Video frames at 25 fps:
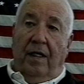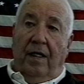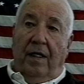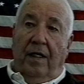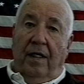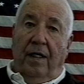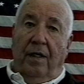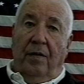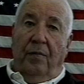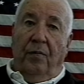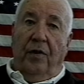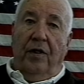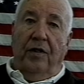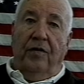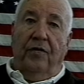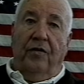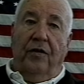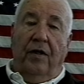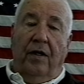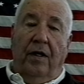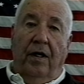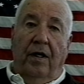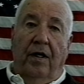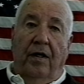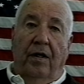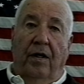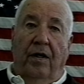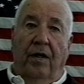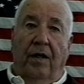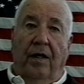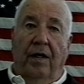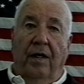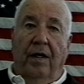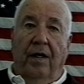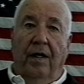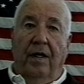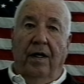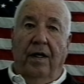And we'd sit
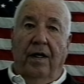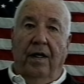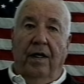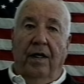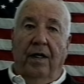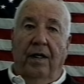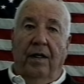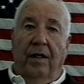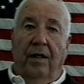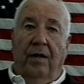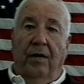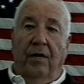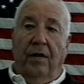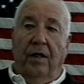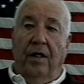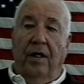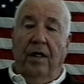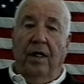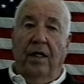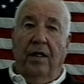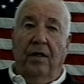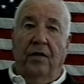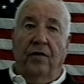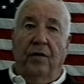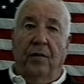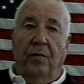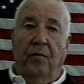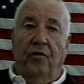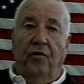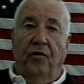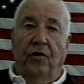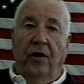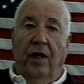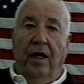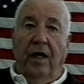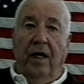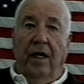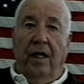under, you know, you needed some
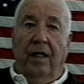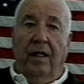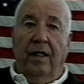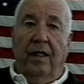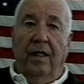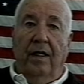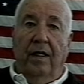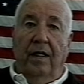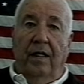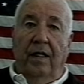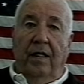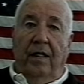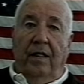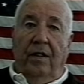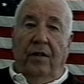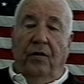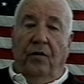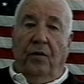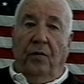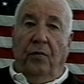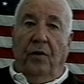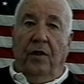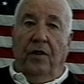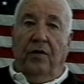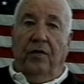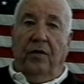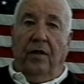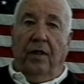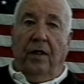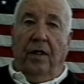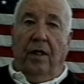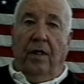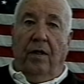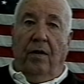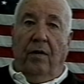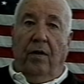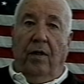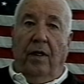shade. So we'd sit
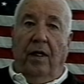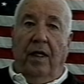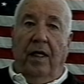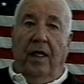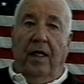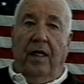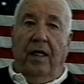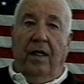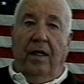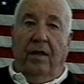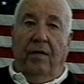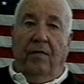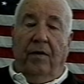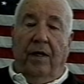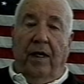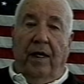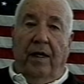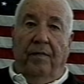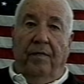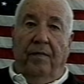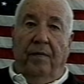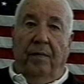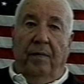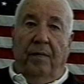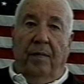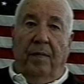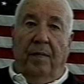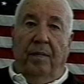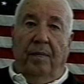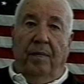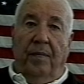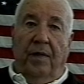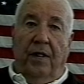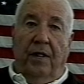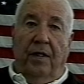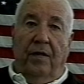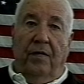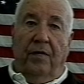under a landing craft and a
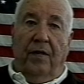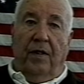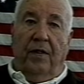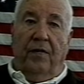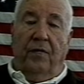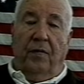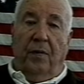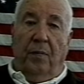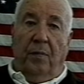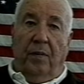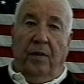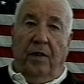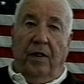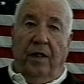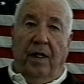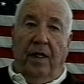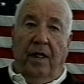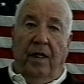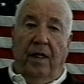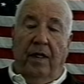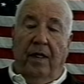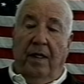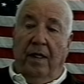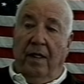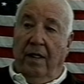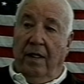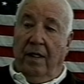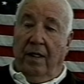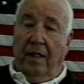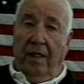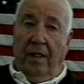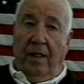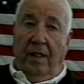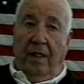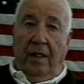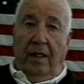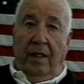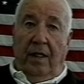bunch of us would play uh,
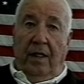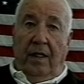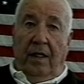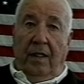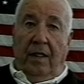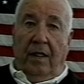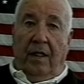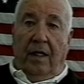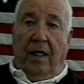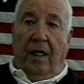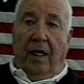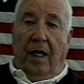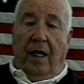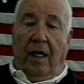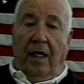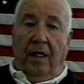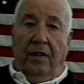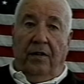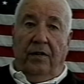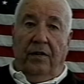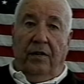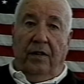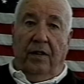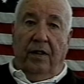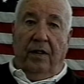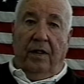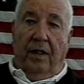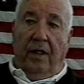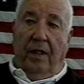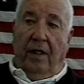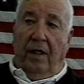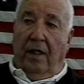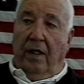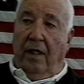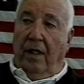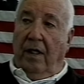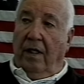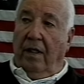cards.
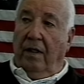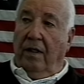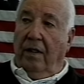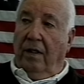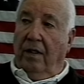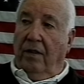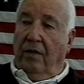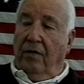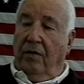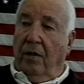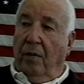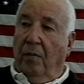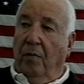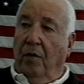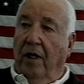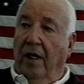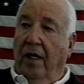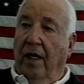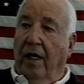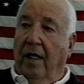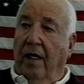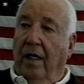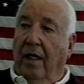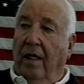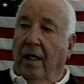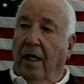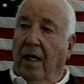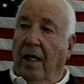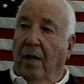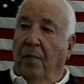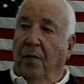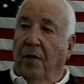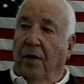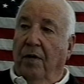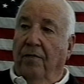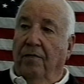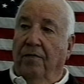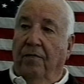And uh, somebody had a
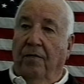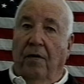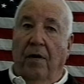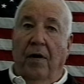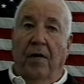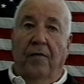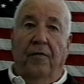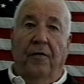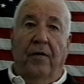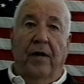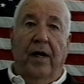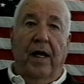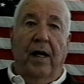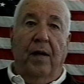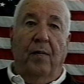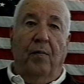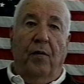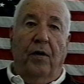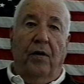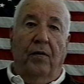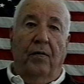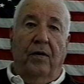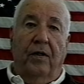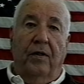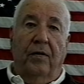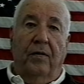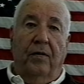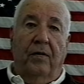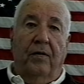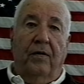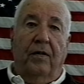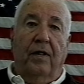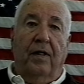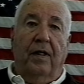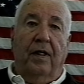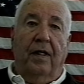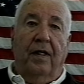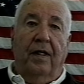copy of Forever Amber, which was
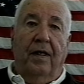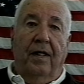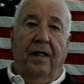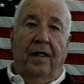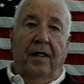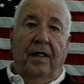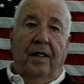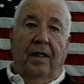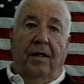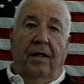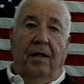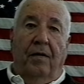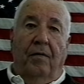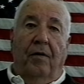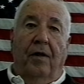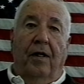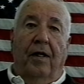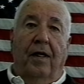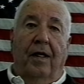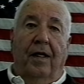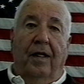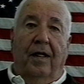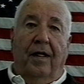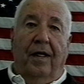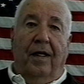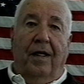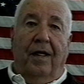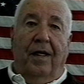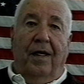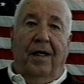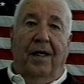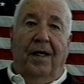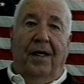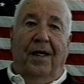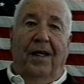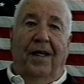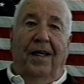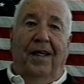a really
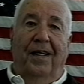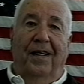the,